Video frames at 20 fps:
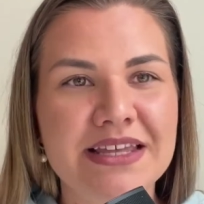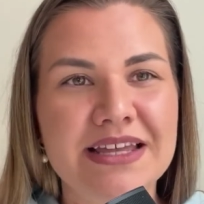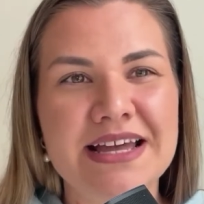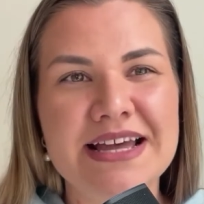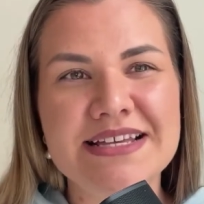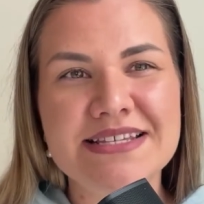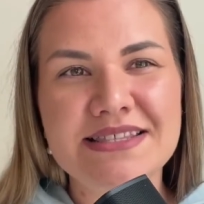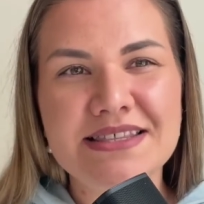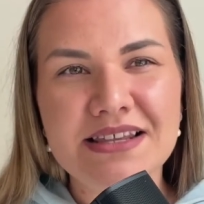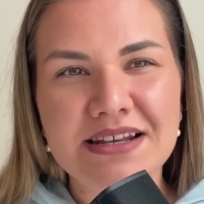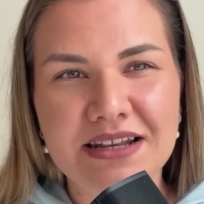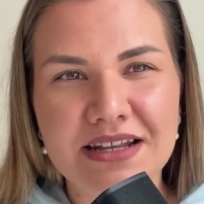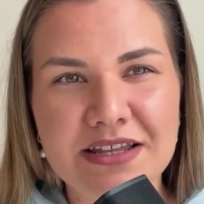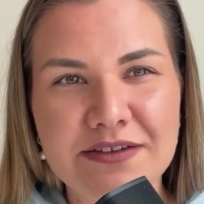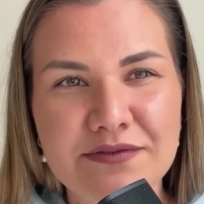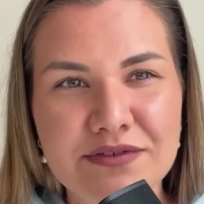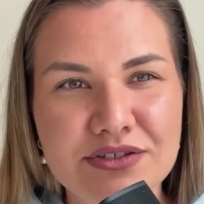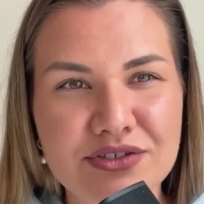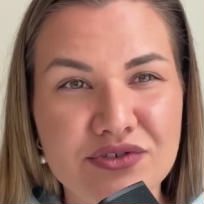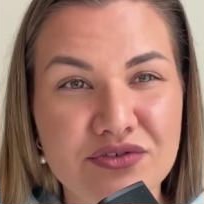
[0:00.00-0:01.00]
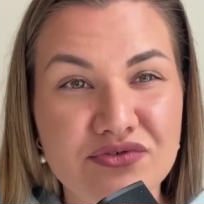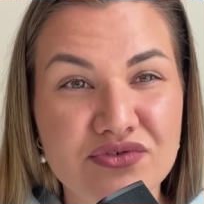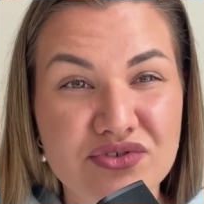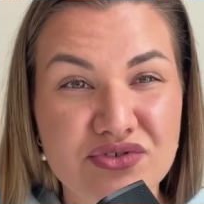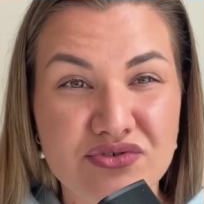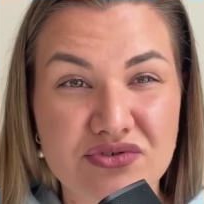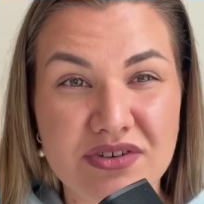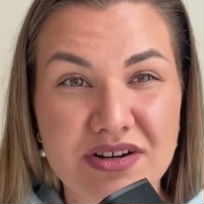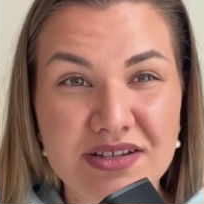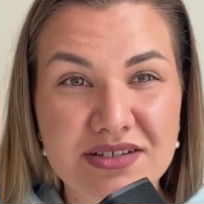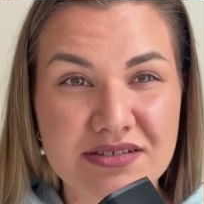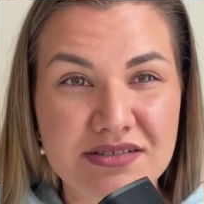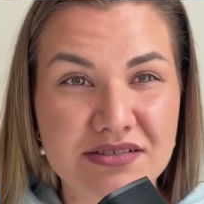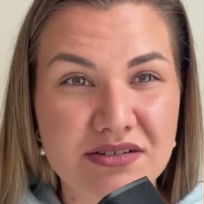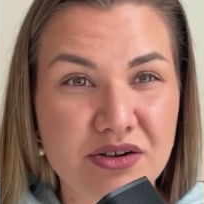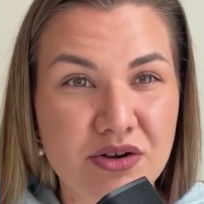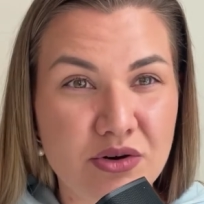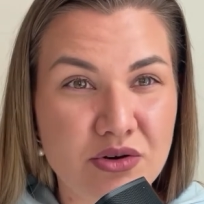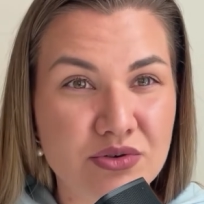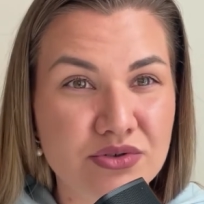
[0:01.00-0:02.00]
as the levels of stress
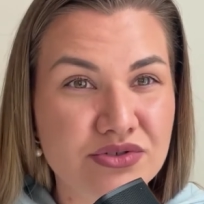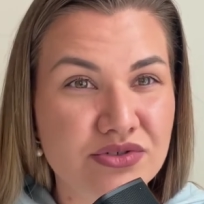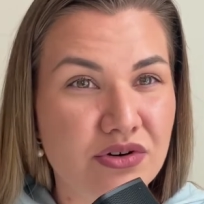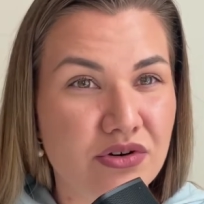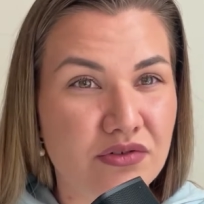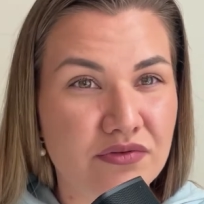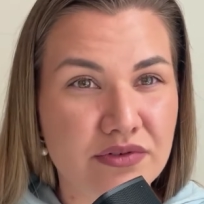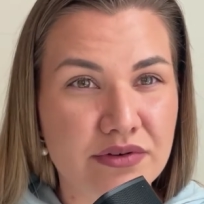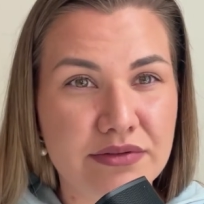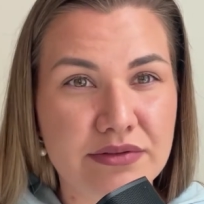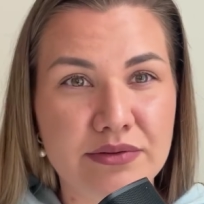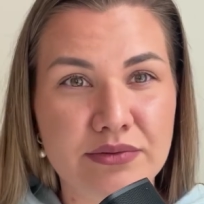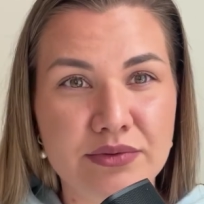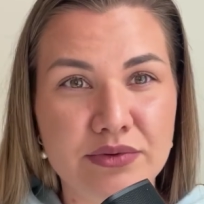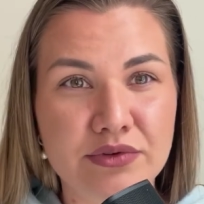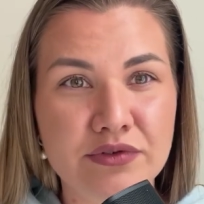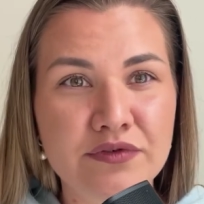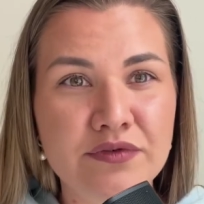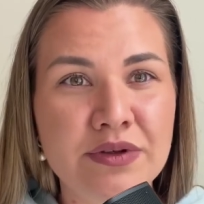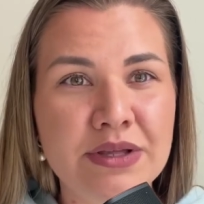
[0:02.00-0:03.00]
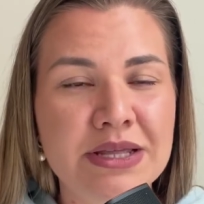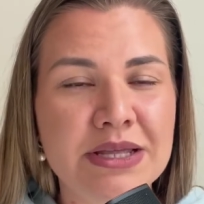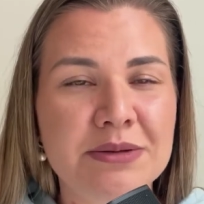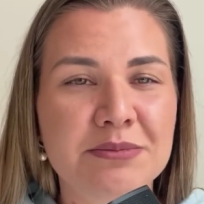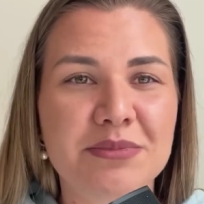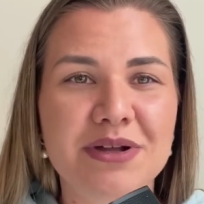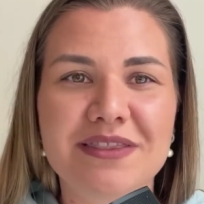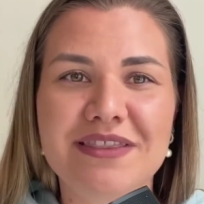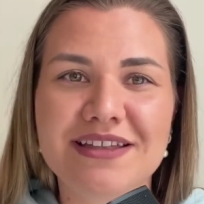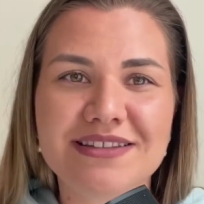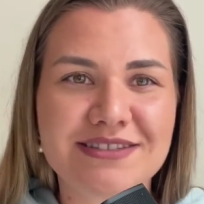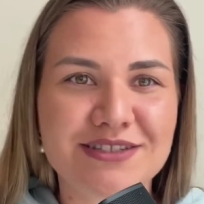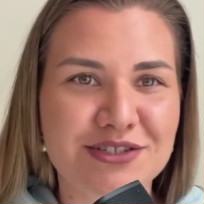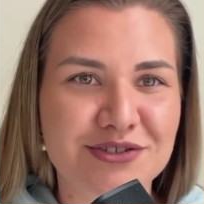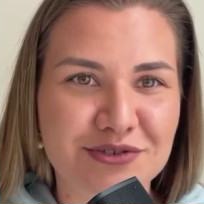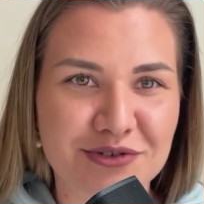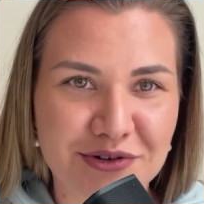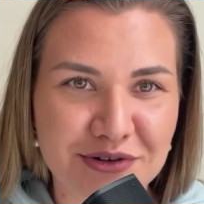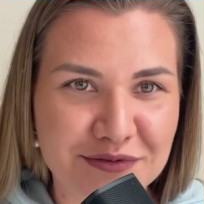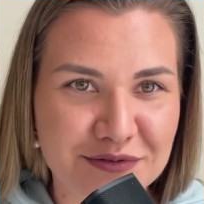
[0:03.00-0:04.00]
goes over the roof, but that's a
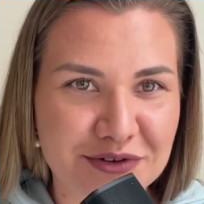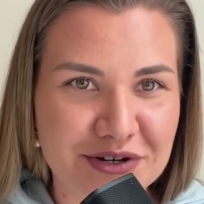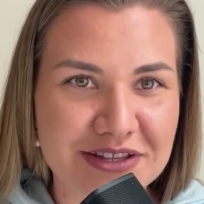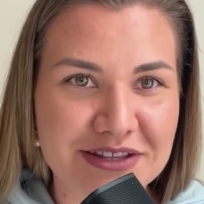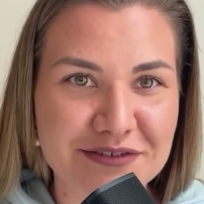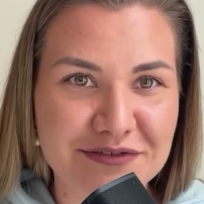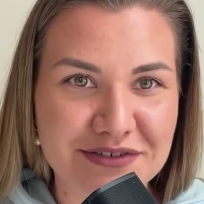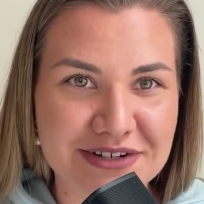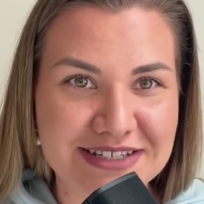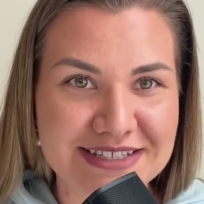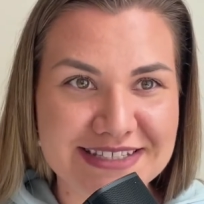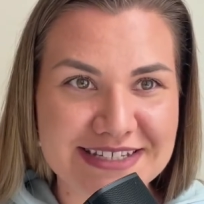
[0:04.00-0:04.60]
story for a different